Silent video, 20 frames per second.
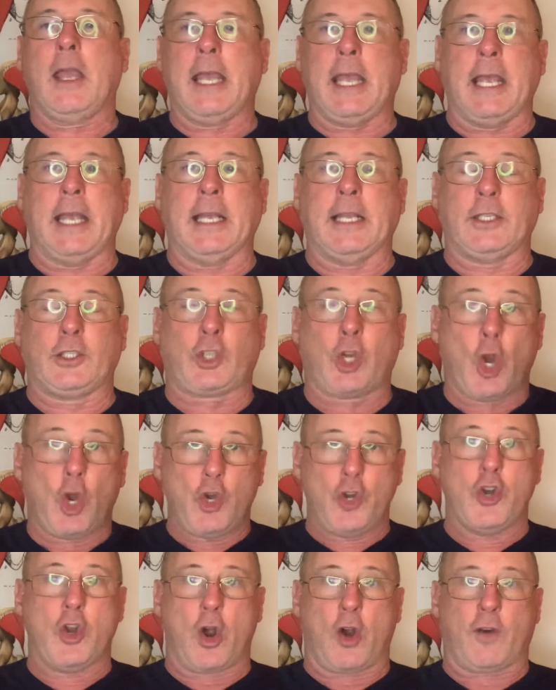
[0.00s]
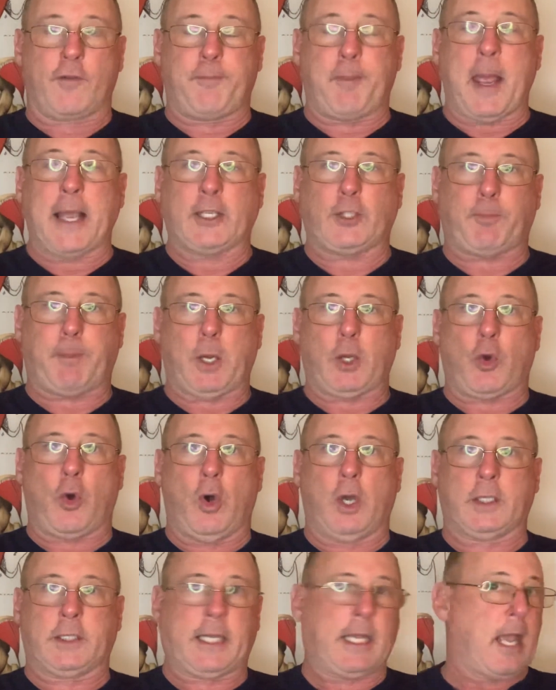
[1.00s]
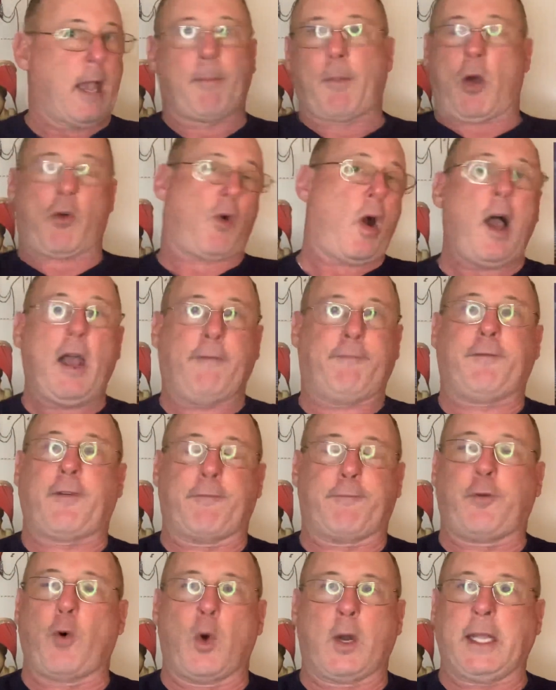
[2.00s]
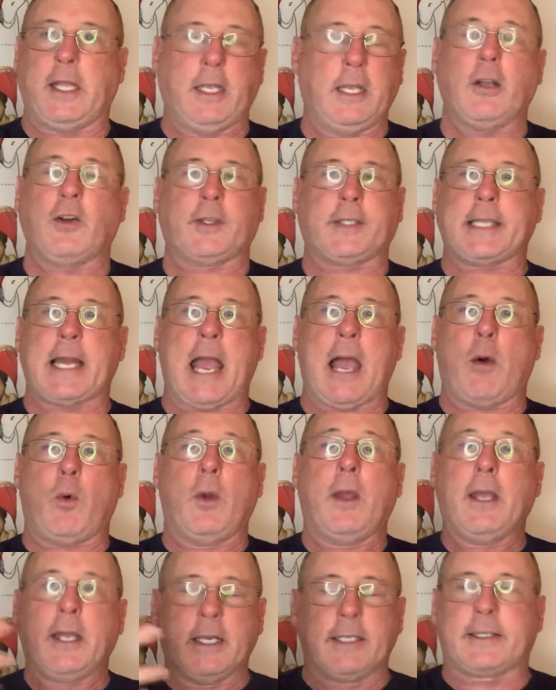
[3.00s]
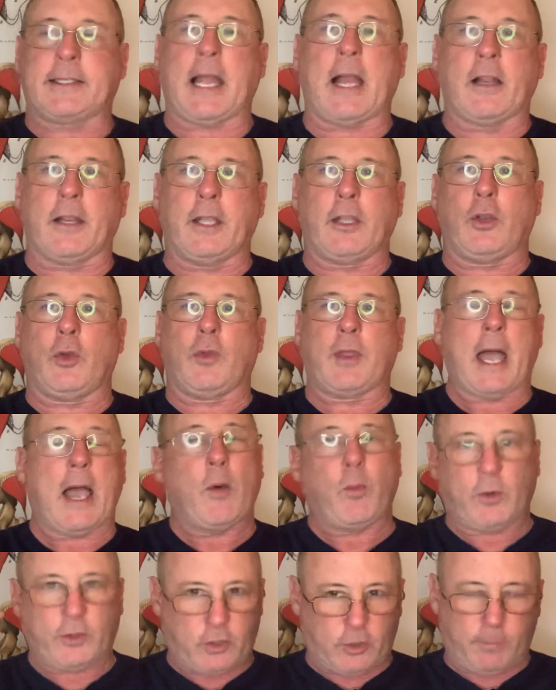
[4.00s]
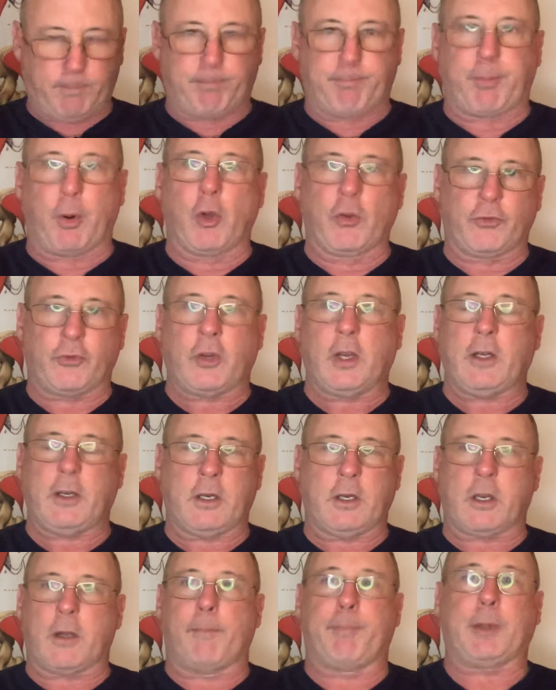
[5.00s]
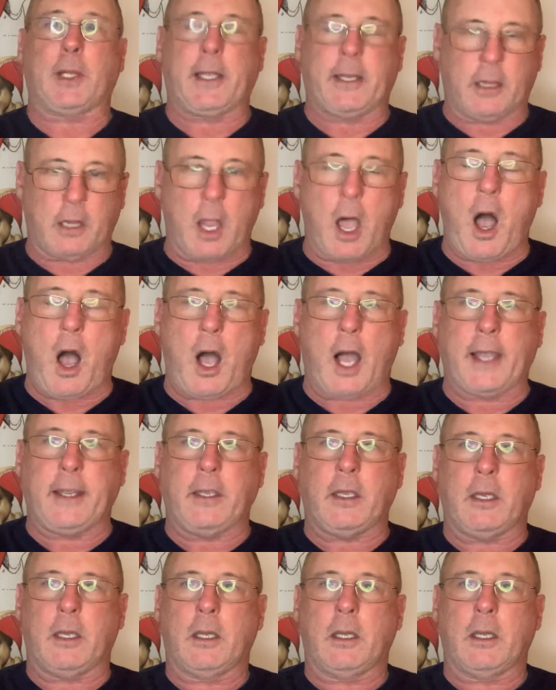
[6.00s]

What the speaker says: is nerve-based, because the MRI for 40 years now is telling you that, which is bullshit and complete lie.